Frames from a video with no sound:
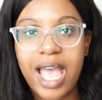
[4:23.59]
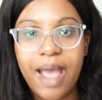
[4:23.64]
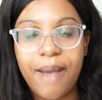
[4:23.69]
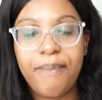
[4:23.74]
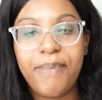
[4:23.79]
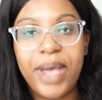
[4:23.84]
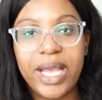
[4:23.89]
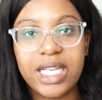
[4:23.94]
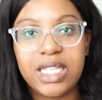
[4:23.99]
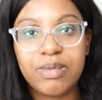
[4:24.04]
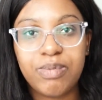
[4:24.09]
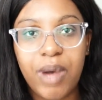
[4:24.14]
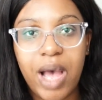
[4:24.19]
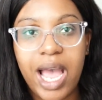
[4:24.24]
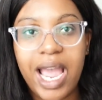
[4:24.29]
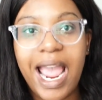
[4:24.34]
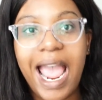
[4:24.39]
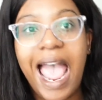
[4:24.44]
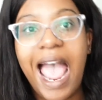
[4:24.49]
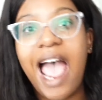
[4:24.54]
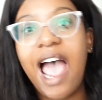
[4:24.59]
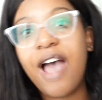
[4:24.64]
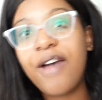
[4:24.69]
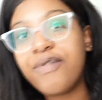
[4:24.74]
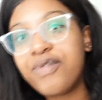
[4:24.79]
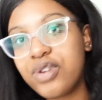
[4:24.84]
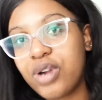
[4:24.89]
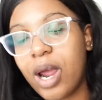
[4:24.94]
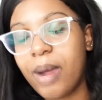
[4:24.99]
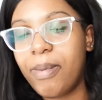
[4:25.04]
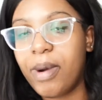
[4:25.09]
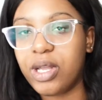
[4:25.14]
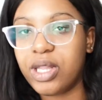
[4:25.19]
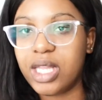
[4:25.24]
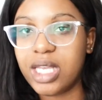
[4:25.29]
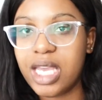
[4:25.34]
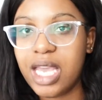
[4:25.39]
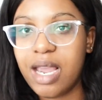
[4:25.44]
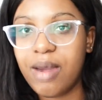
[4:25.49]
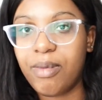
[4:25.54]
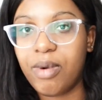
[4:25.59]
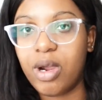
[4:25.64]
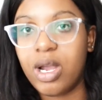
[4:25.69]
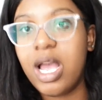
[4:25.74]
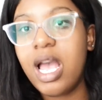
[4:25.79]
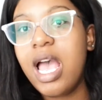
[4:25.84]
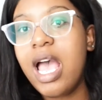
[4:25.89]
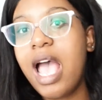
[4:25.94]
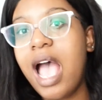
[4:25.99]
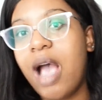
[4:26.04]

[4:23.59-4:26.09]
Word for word: at Best Buy after I bought the camera.